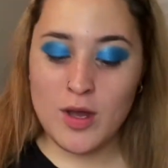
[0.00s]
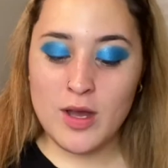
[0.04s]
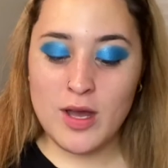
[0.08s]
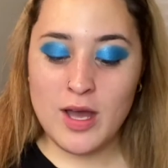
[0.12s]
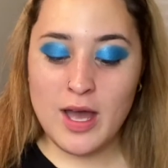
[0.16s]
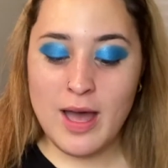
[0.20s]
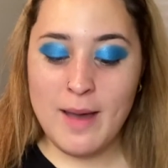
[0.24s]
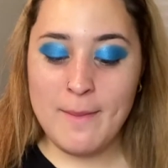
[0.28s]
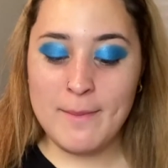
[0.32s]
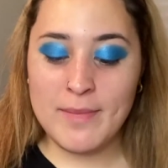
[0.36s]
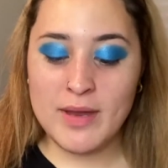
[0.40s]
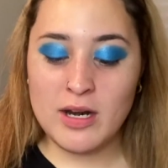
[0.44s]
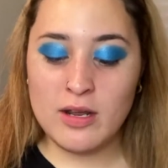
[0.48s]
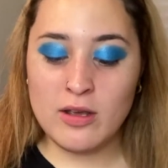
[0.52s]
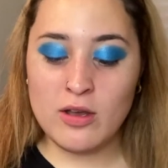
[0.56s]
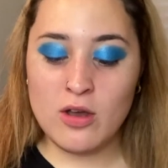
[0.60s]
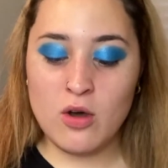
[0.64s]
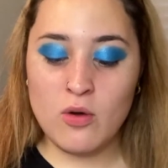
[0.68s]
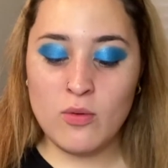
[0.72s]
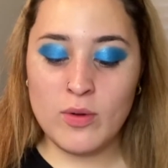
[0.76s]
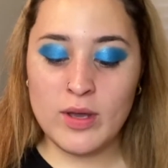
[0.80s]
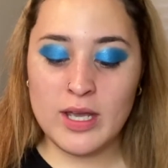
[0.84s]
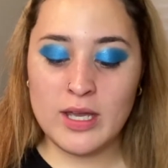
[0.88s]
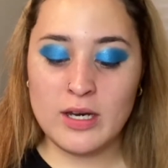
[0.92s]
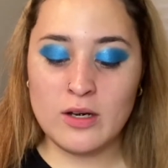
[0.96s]
I'm gonna go
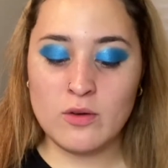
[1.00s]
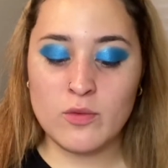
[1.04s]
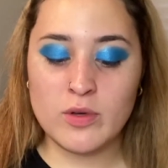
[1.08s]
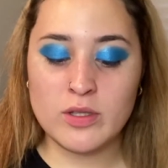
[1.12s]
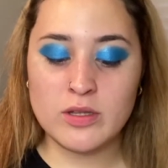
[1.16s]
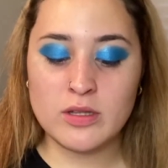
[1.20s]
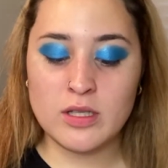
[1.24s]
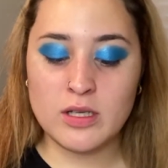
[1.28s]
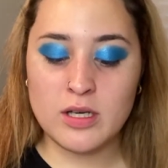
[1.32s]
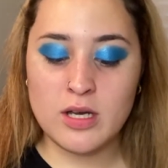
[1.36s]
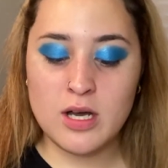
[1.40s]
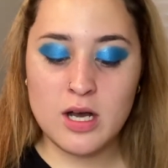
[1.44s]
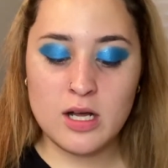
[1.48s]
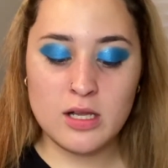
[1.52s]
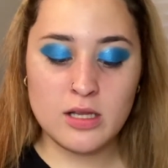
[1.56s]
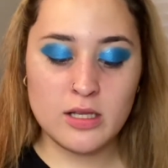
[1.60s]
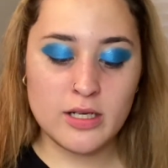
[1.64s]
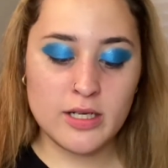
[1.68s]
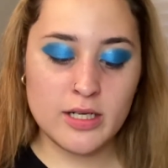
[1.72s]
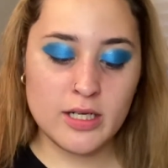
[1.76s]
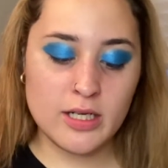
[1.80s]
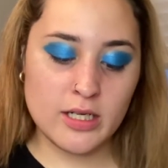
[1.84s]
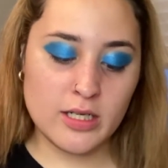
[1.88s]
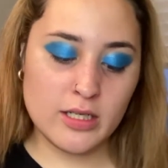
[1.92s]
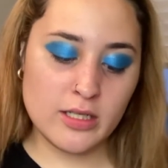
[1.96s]
in with the
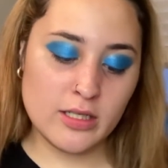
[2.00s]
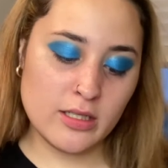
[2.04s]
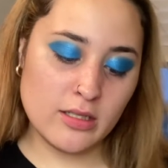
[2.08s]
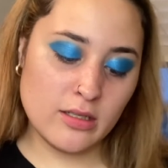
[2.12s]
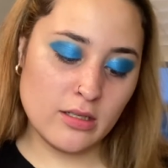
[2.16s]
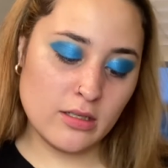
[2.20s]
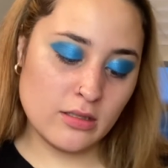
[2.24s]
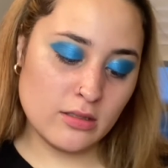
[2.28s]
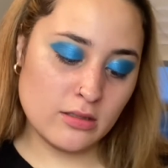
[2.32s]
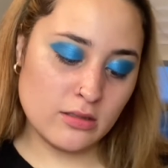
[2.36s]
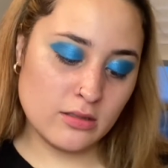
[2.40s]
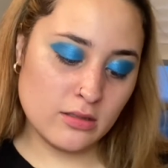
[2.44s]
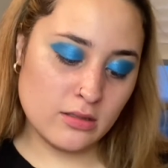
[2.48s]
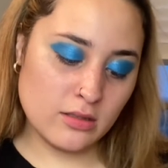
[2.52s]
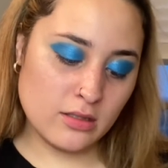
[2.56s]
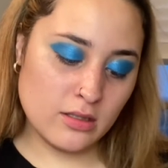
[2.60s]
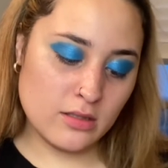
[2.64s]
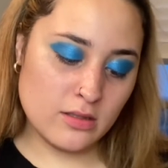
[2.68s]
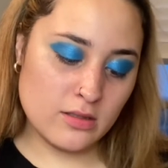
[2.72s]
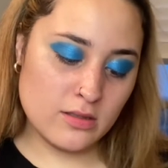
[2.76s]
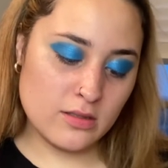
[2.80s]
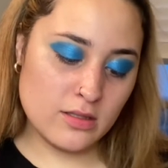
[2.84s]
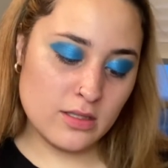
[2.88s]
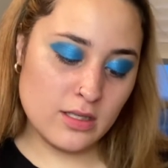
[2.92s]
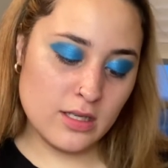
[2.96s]
color, let's
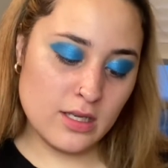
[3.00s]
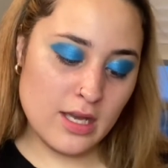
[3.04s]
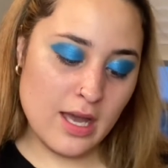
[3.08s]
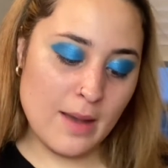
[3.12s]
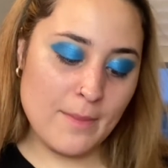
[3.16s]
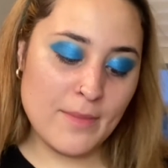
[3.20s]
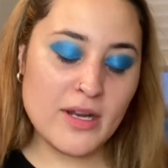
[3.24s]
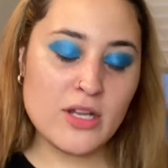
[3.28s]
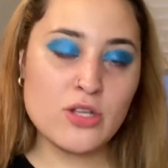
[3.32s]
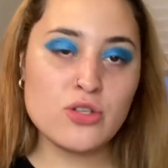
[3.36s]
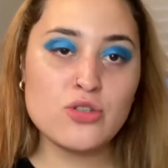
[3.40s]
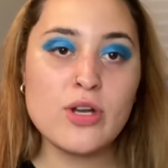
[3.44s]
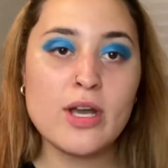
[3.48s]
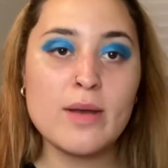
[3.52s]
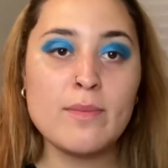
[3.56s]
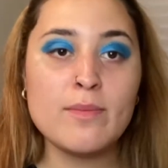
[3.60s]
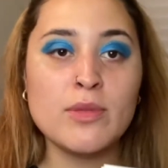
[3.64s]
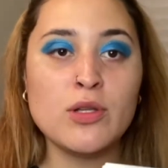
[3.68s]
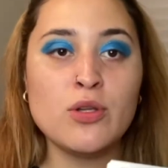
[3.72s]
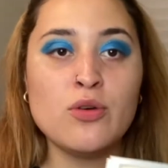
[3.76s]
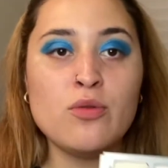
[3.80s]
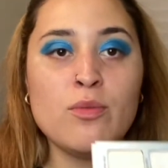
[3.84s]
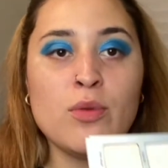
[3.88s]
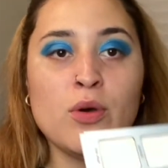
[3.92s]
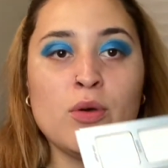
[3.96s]
see. I'm gonna try
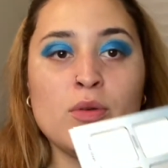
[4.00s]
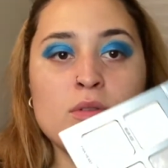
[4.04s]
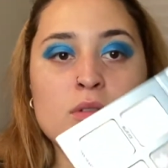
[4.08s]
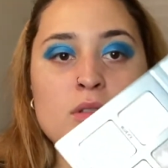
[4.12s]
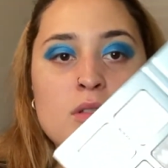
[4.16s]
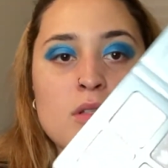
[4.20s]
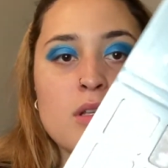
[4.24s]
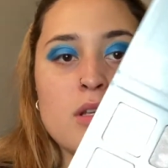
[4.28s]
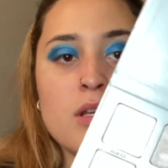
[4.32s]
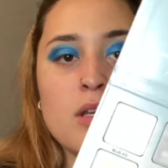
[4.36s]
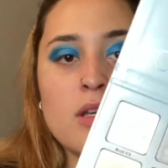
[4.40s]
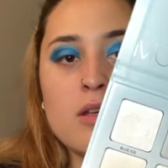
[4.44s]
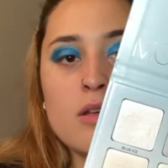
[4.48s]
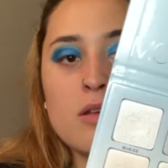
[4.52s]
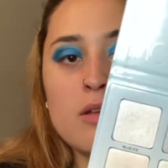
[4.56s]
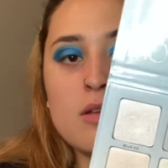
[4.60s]
Blue Moon today.